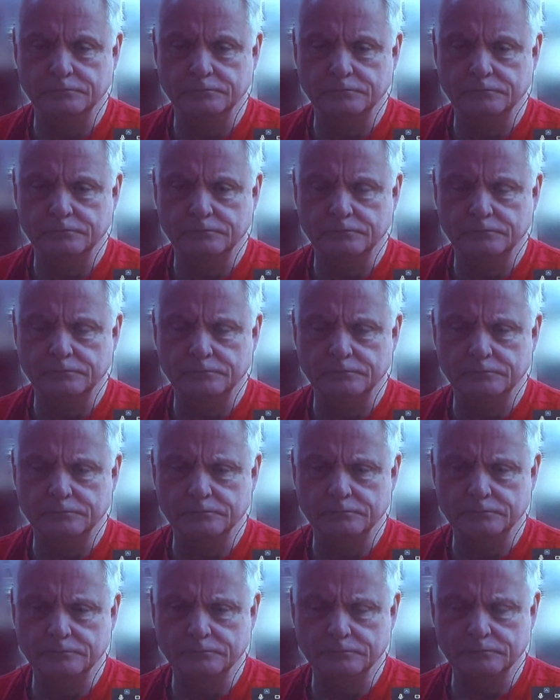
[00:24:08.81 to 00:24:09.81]

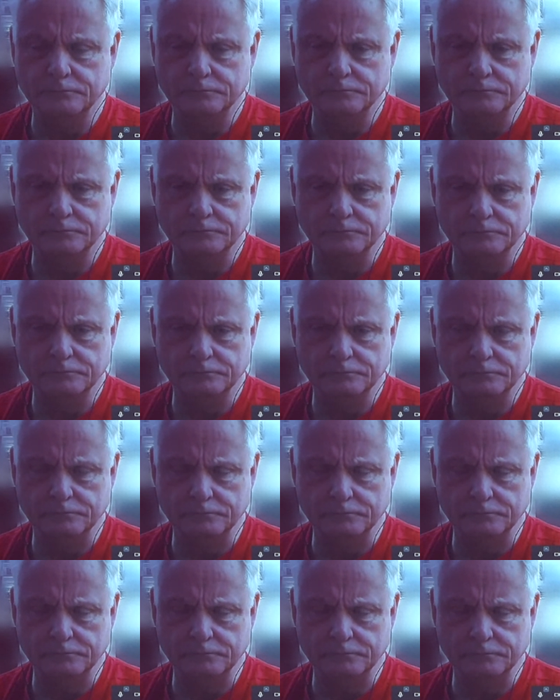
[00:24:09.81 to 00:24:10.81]

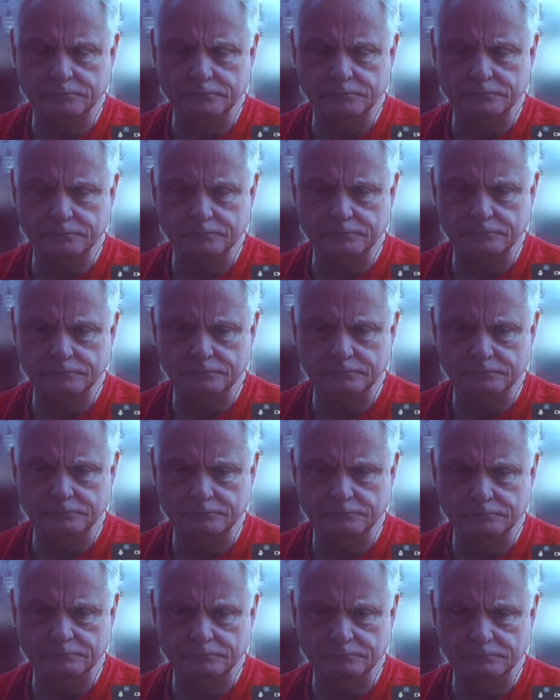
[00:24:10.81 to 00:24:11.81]

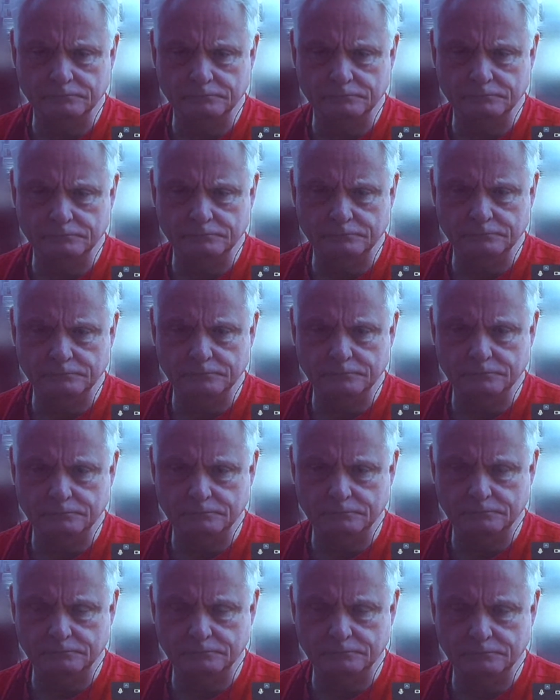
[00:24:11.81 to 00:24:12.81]

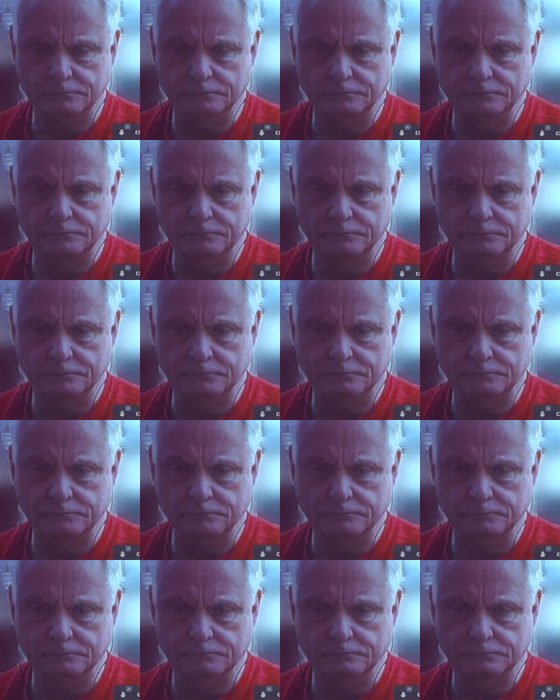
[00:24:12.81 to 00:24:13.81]

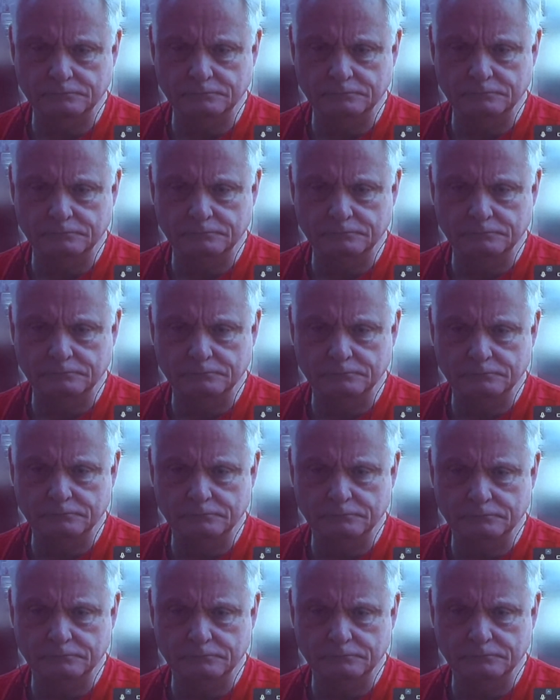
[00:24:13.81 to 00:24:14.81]

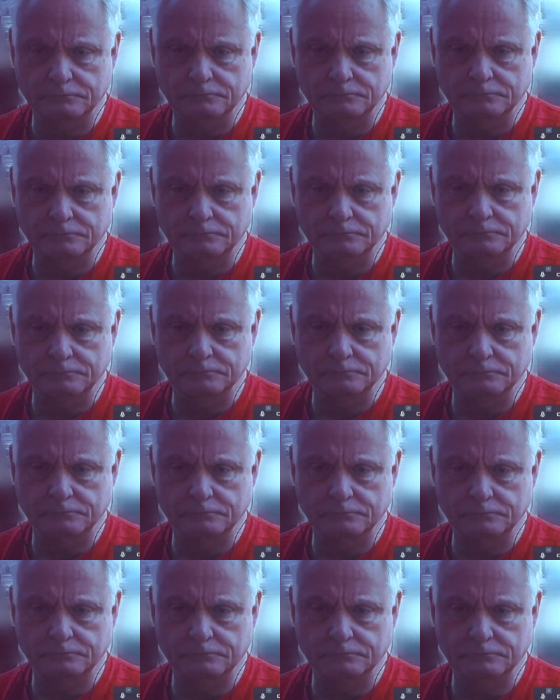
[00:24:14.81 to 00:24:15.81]

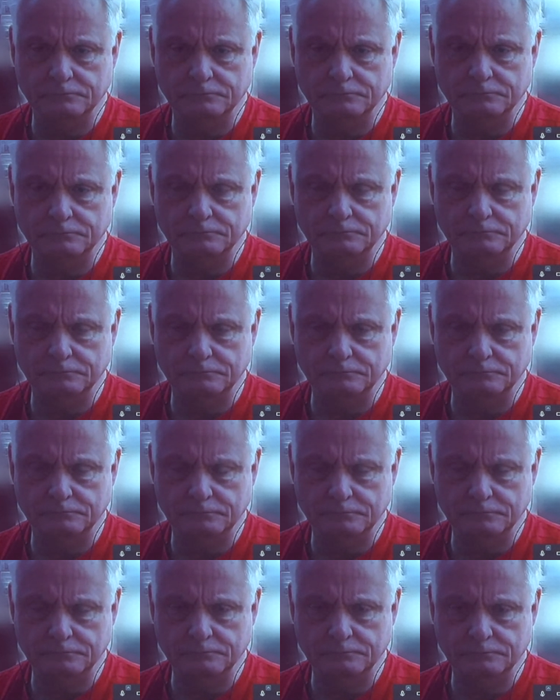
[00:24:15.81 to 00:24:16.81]
This person isn't speaking.